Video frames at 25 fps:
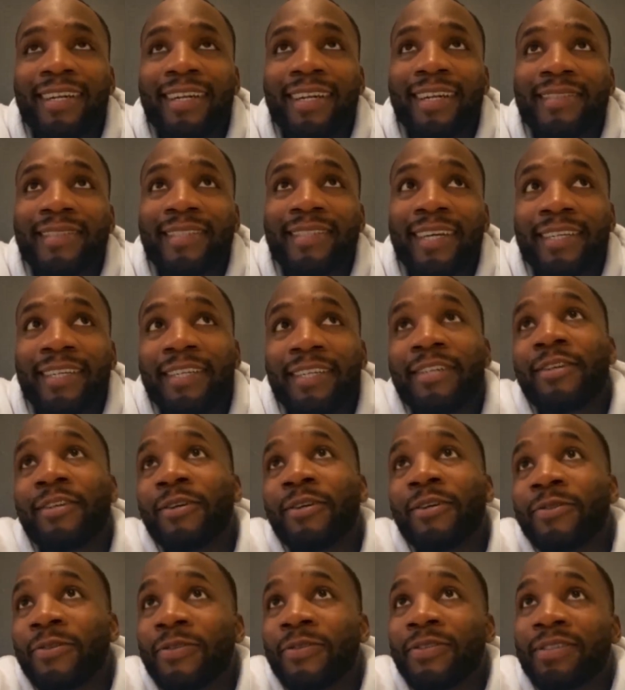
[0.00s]
Let's say I did
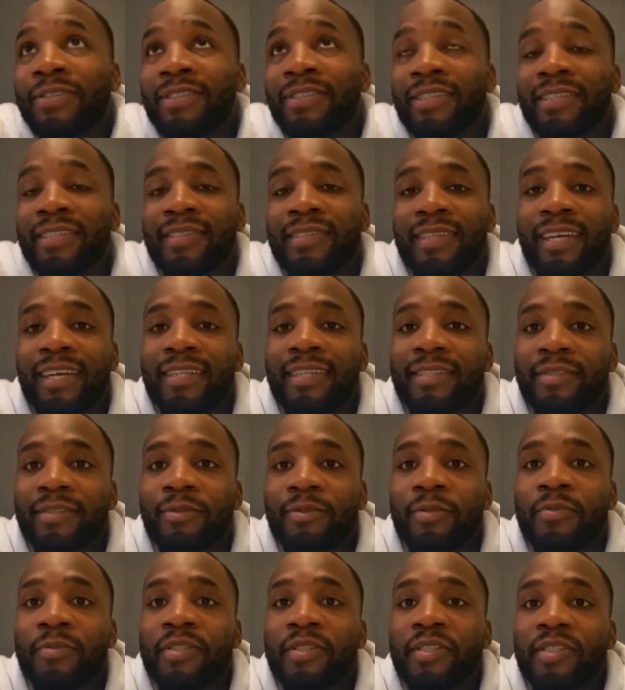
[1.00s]
go to, to the States, I
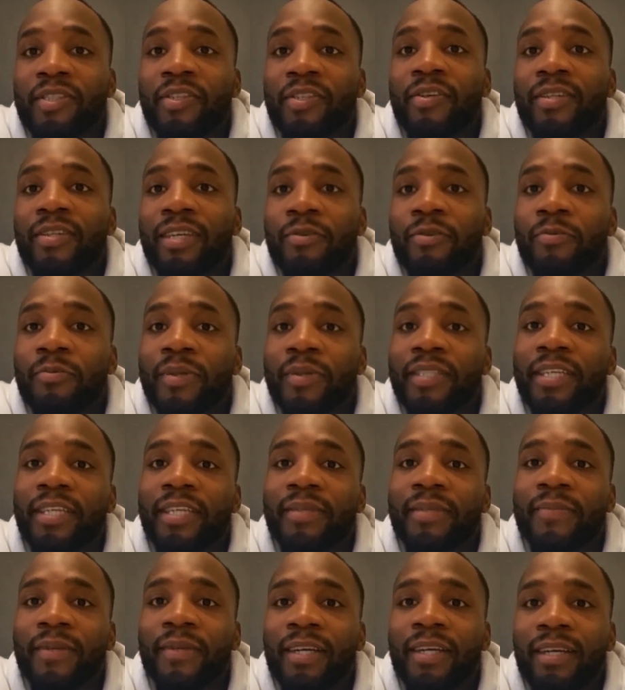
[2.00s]
would have been stuck there with my
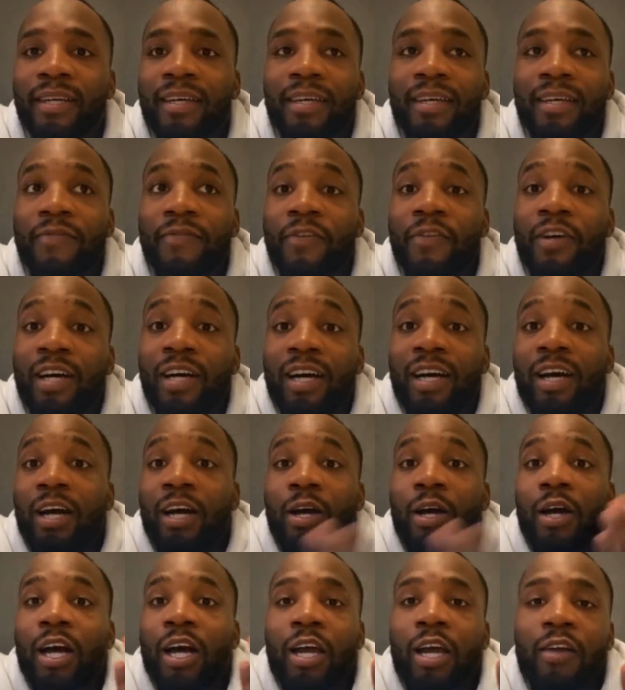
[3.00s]
team for
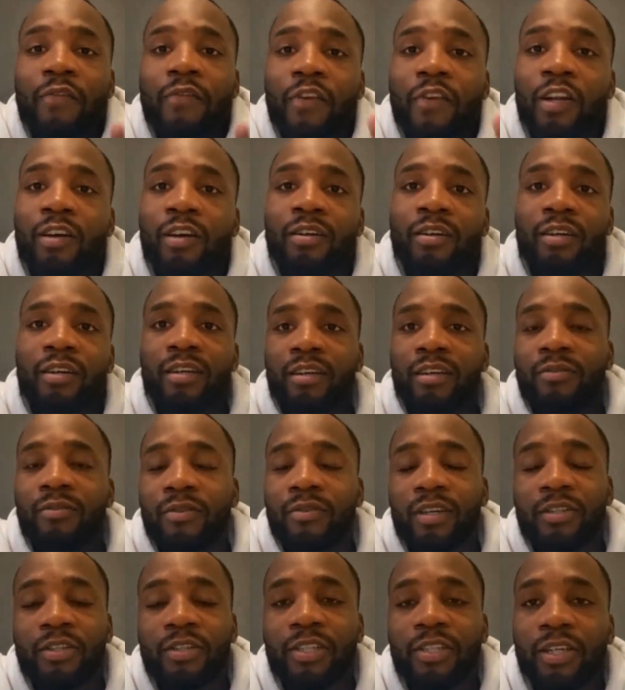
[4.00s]
however long, I,
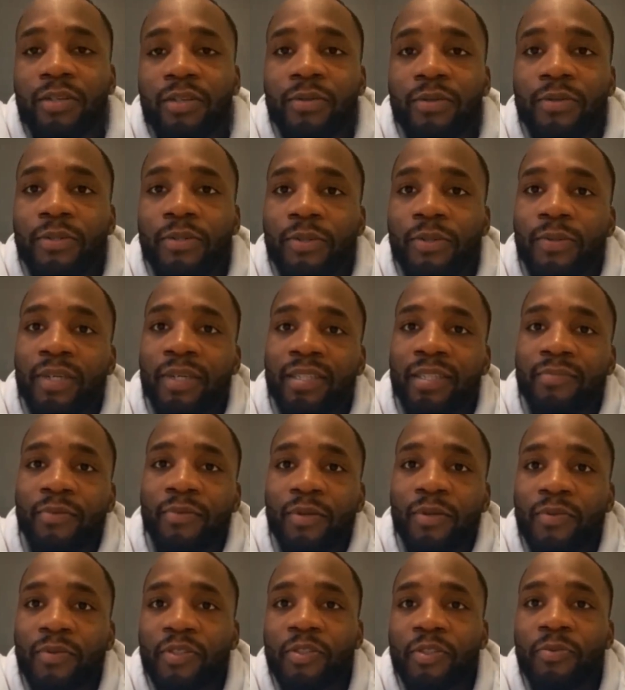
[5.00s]
I don't know. You know what I mean? it
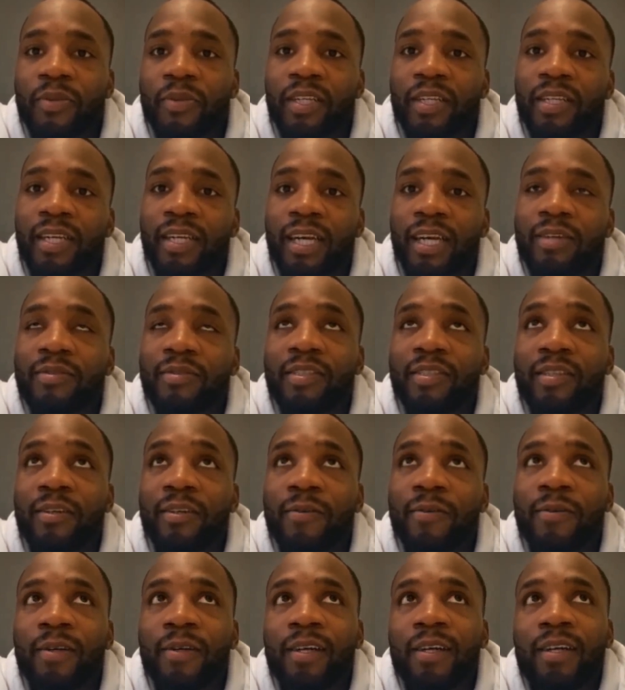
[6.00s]
probably still be there now.
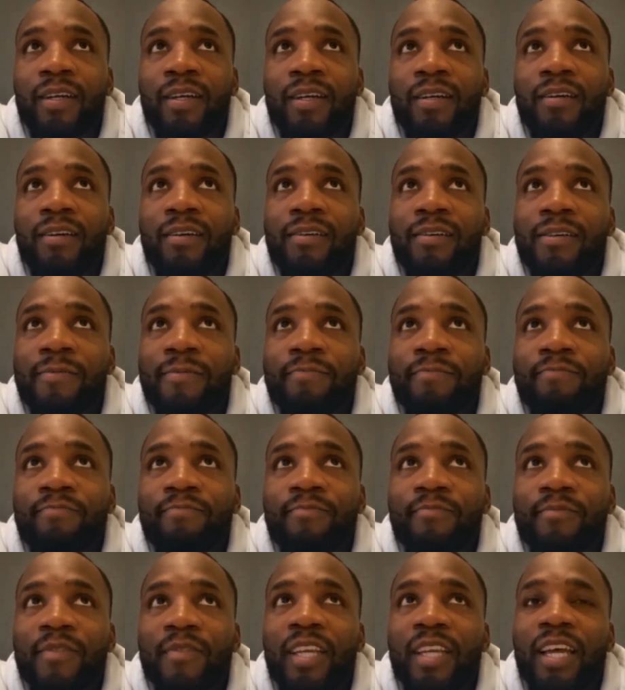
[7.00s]
So, um,
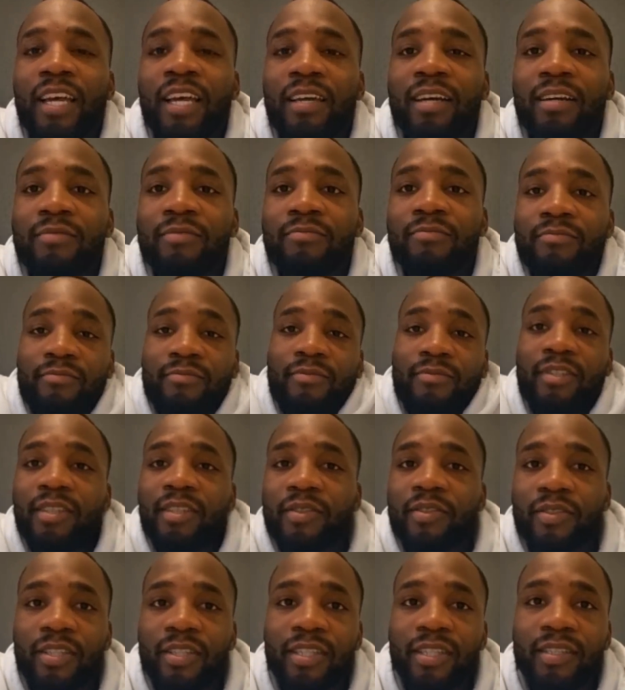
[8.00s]
yeah, um,
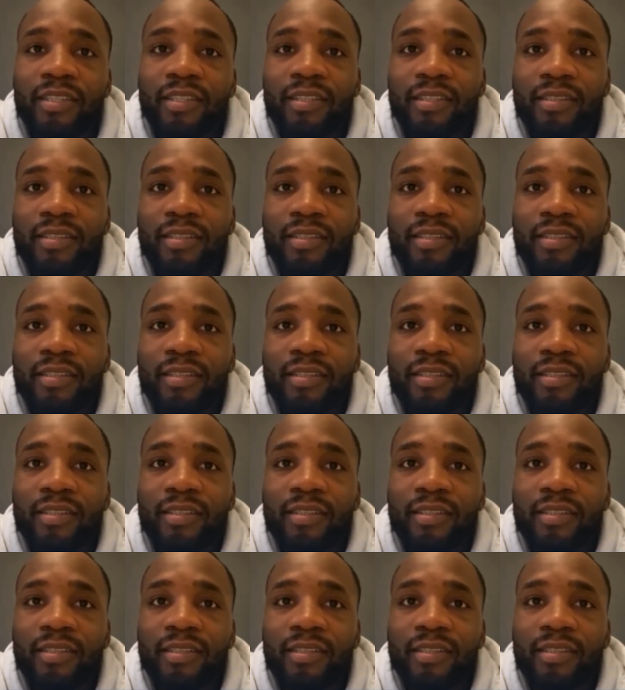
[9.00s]
is it is.